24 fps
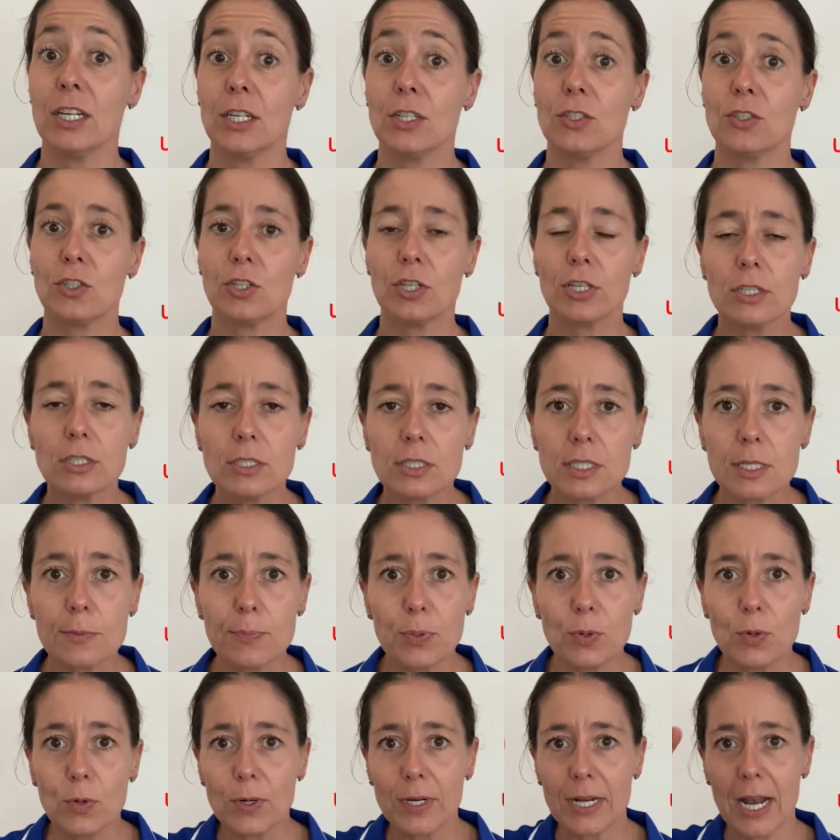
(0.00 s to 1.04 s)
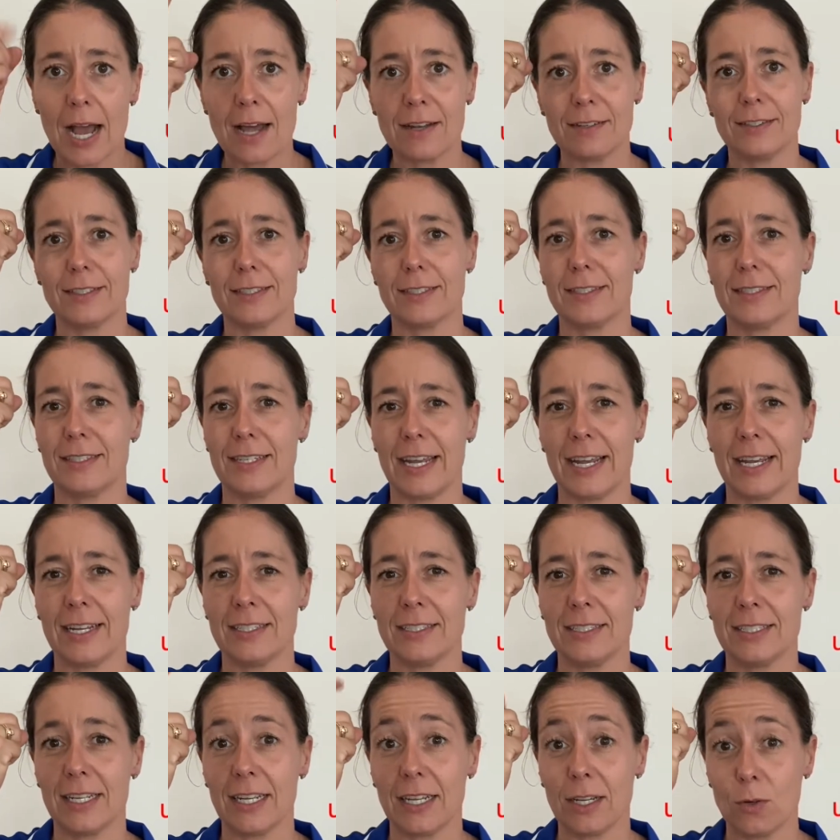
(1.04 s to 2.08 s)
to support
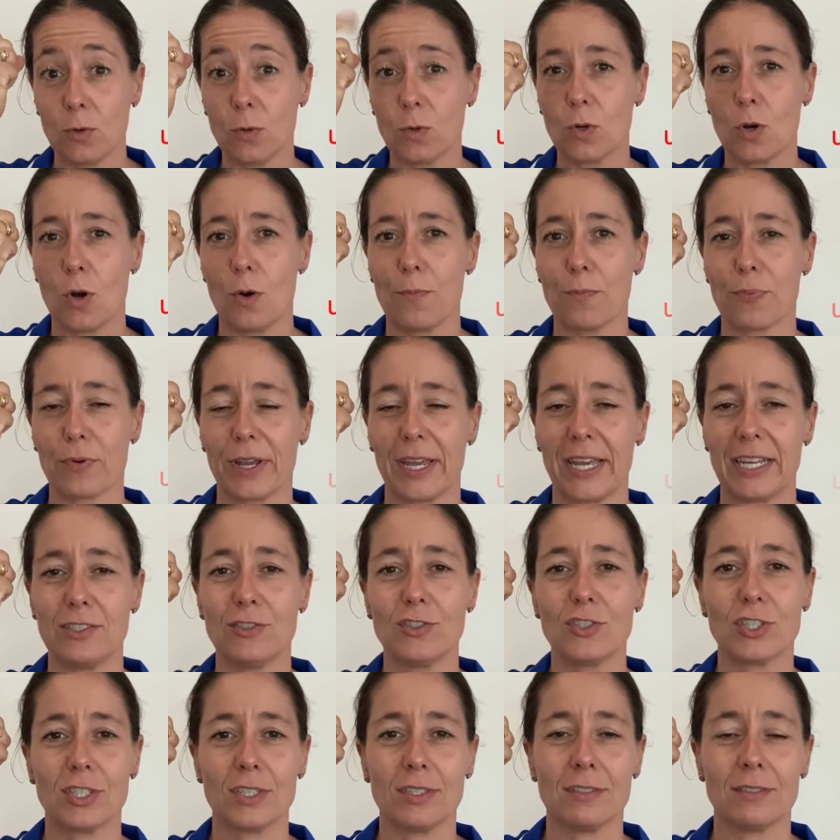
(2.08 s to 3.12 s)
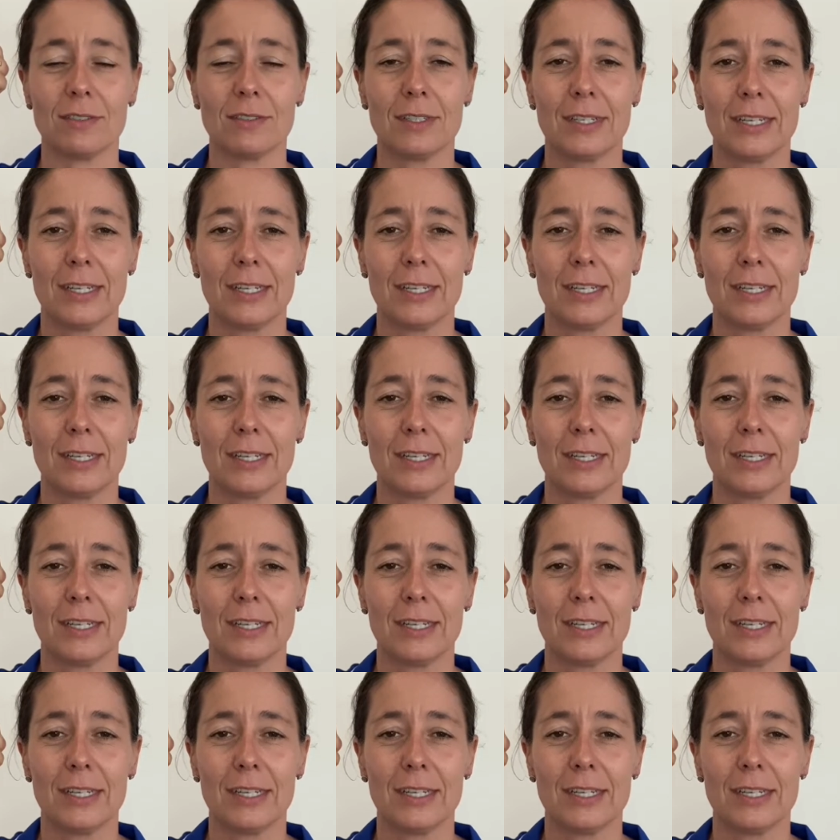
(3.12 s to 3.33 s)
understanding or comprehension.